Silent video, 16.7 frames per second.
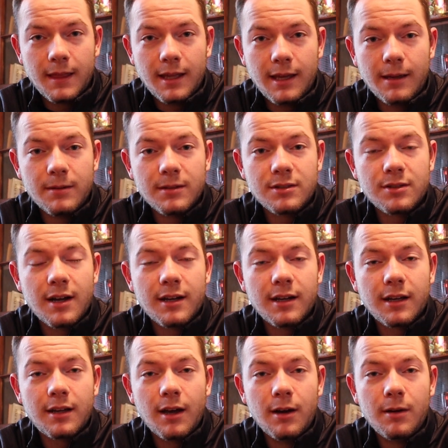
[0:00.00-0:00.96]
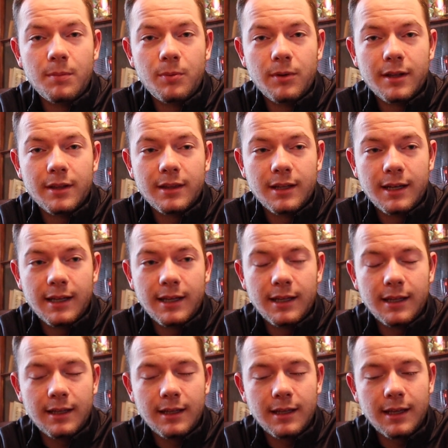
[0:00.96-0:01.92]
He was trying to cope with it.
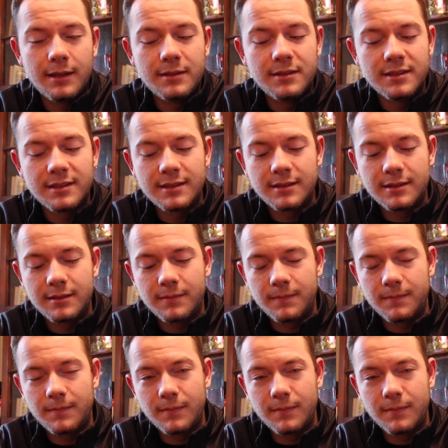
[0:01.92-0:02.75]
He just